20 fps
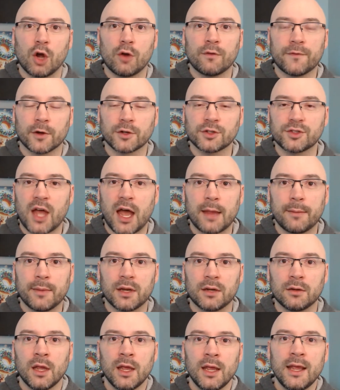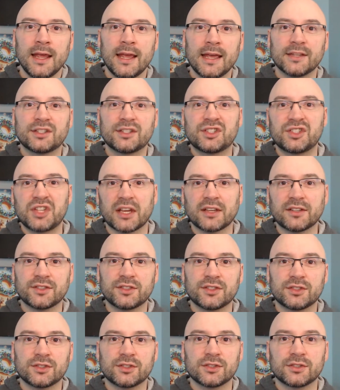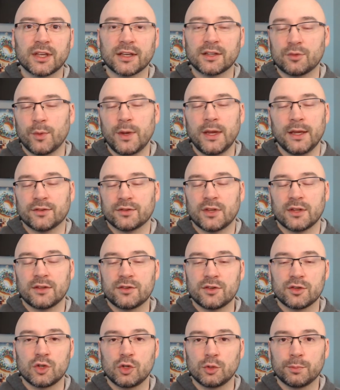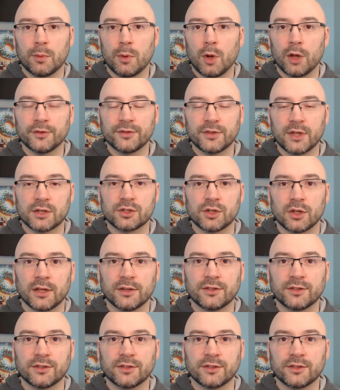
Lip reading: First time in six weeks since the Super Bowl, essentially.